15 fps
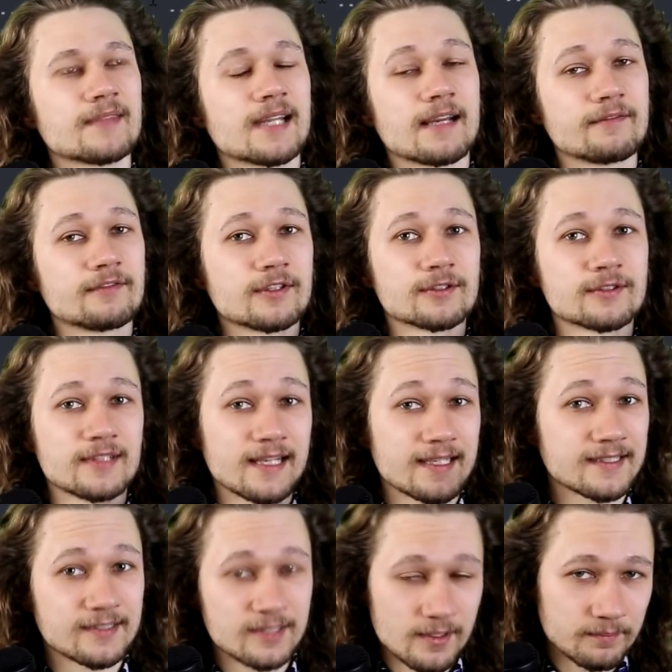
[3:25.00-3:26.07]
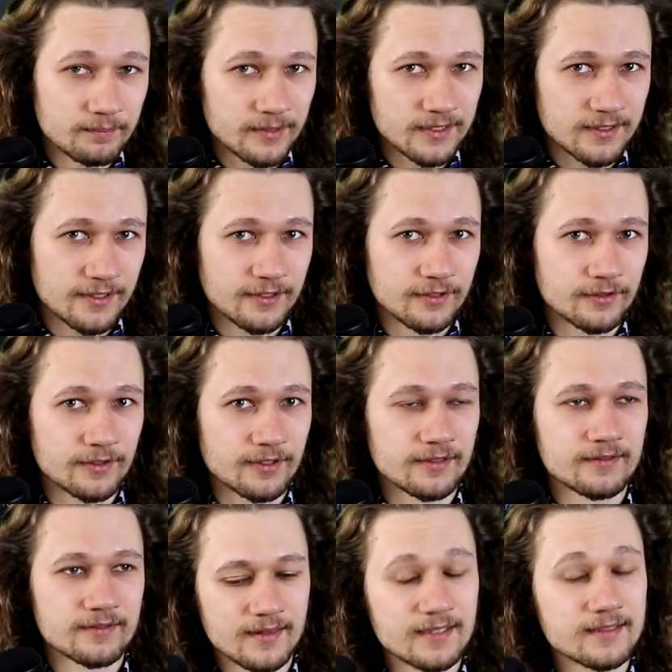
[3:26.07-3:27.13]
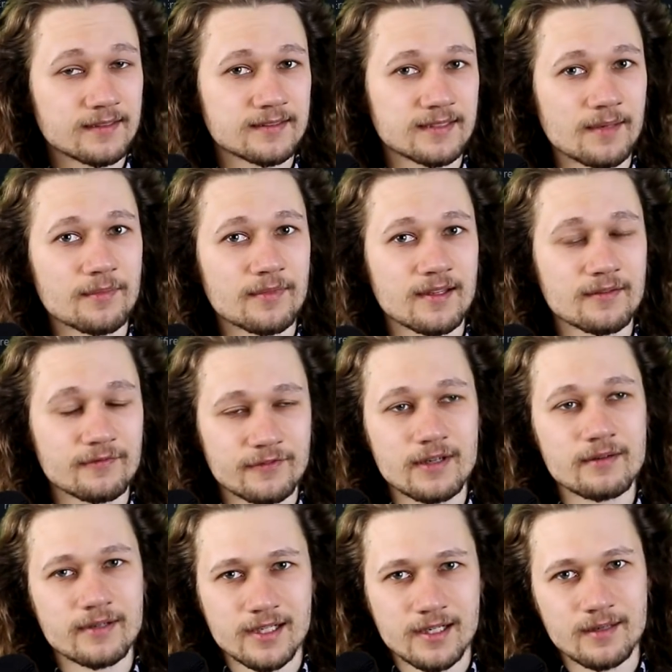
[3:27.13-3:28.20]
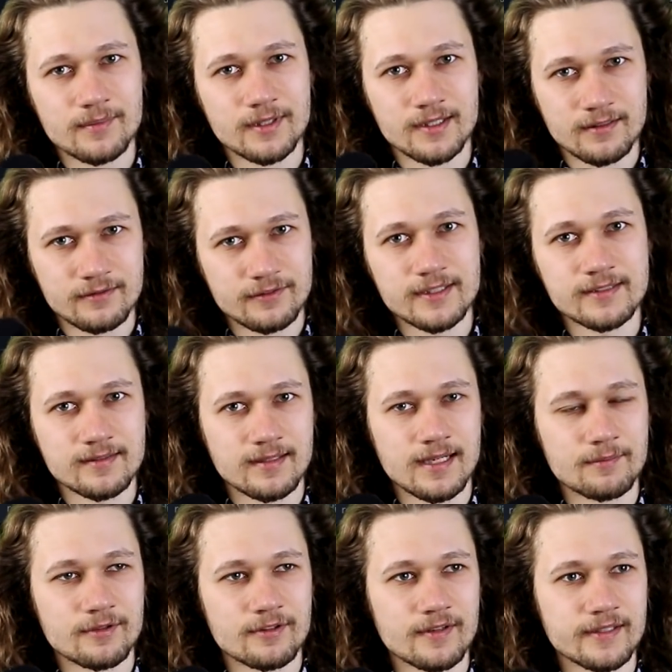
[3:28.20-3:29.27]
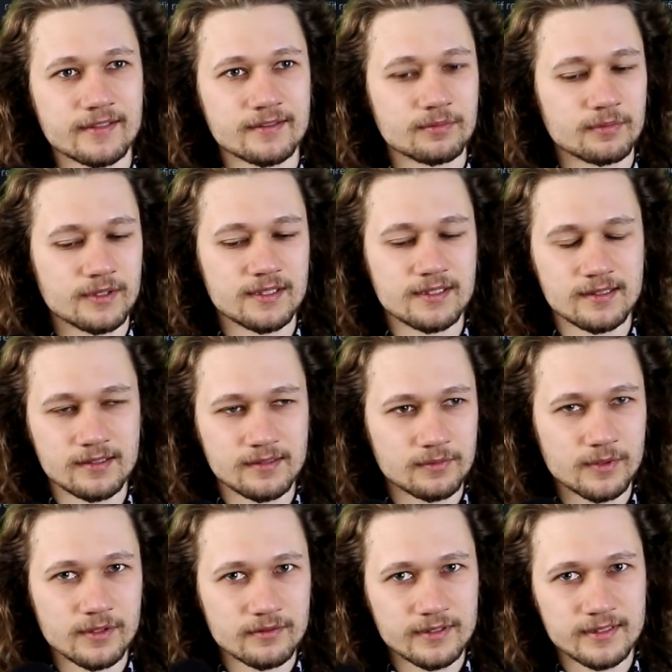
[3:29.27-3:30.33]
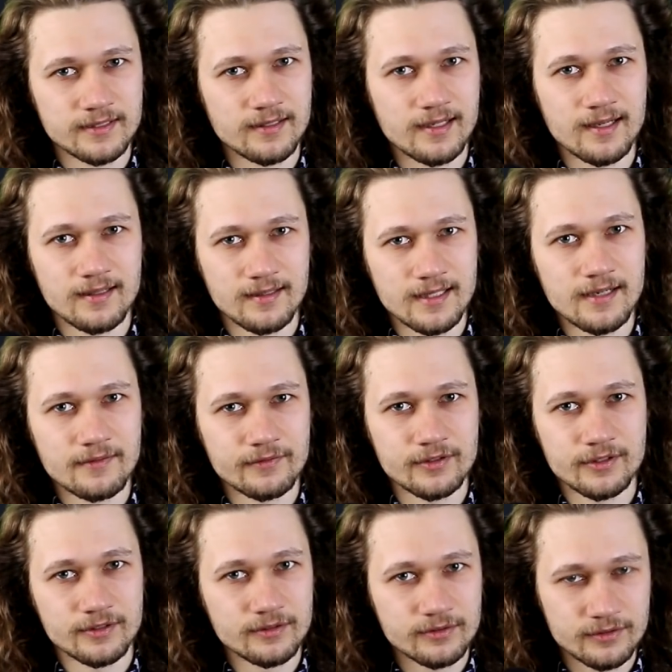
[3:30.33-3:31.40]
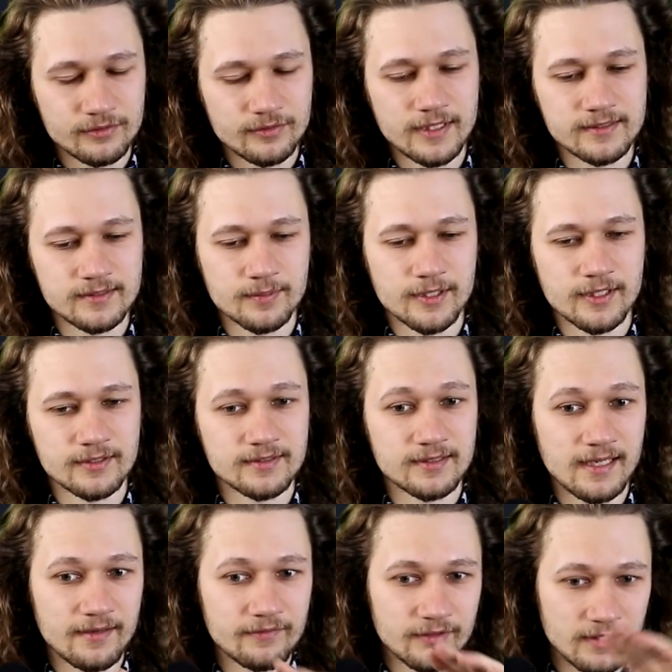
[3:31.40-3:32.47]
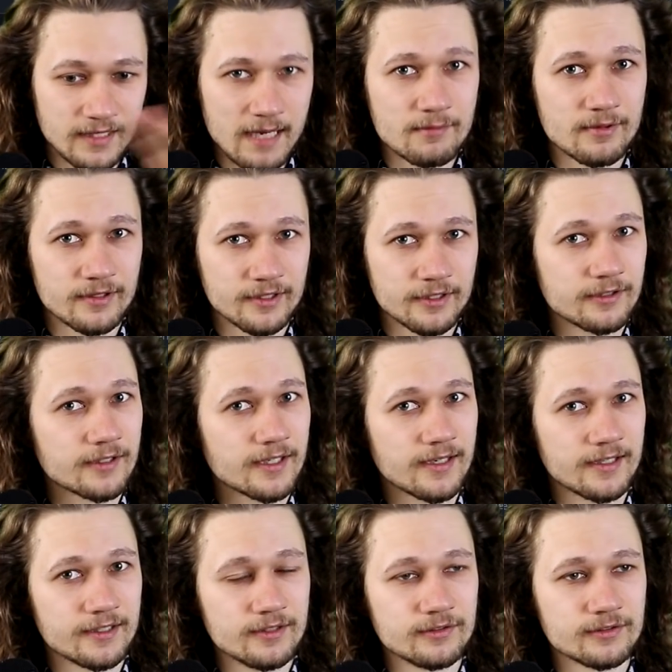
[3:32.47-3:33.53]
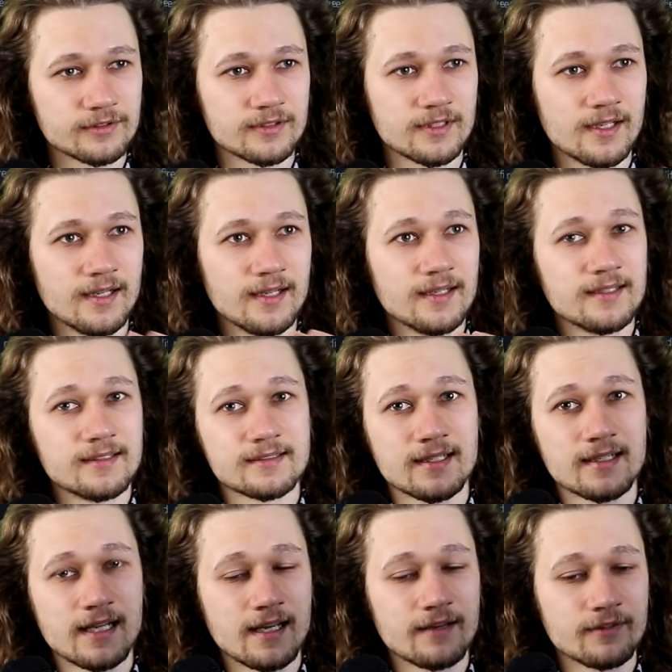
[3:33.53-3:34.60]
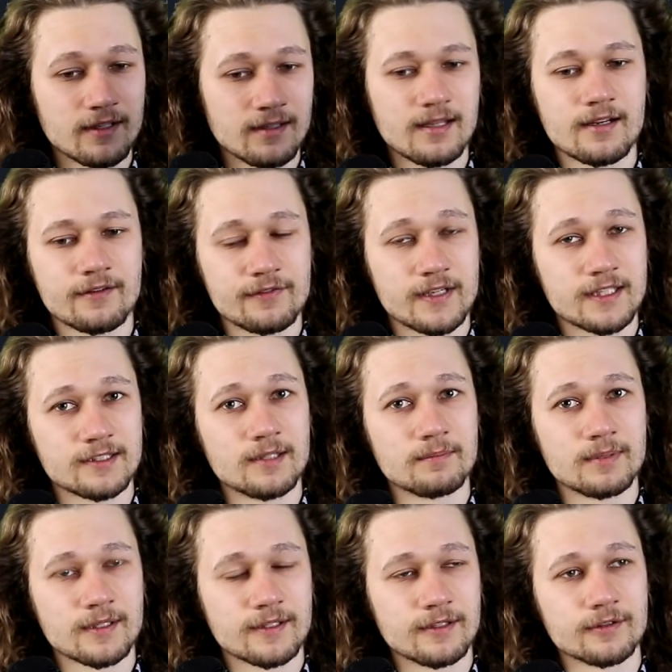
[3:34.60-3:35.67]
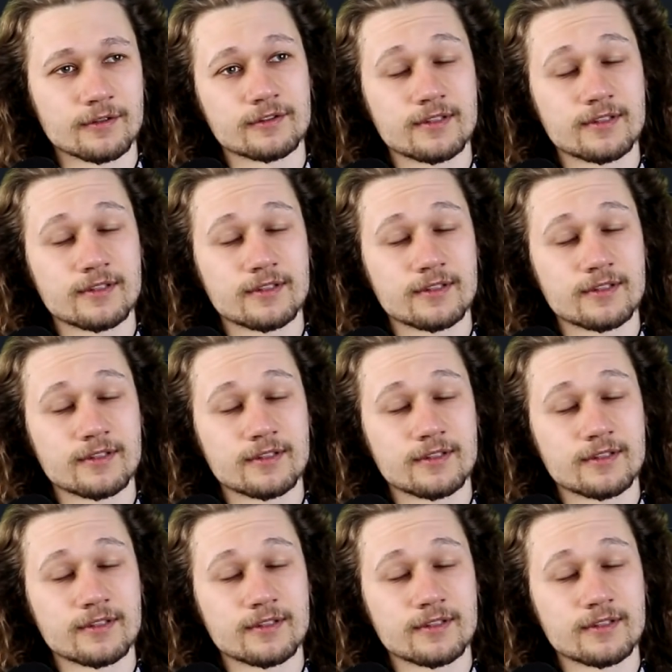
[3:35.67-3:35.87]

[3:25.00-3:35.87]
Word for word: I wrote example code. This is something very common in Rust libraries, which is one reason I love to use Rust, because every library you're gonna use is gonna have a lot of example code.